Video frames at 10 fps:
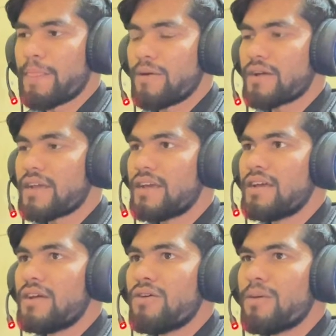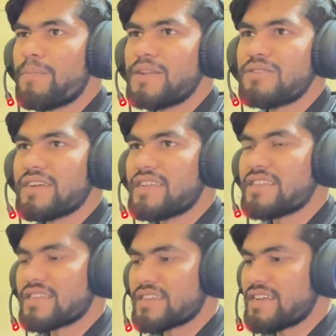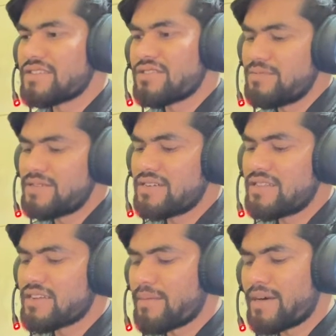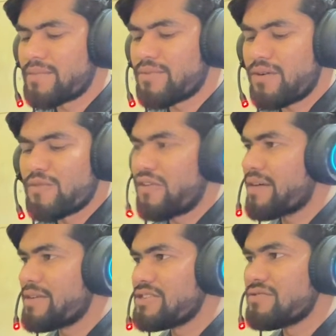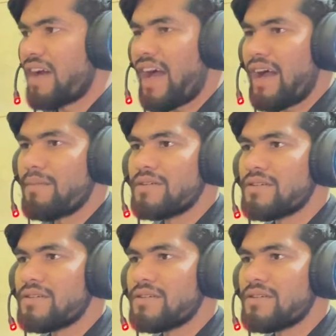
Okay, open your anything like terminal, command prompt, whatever you have,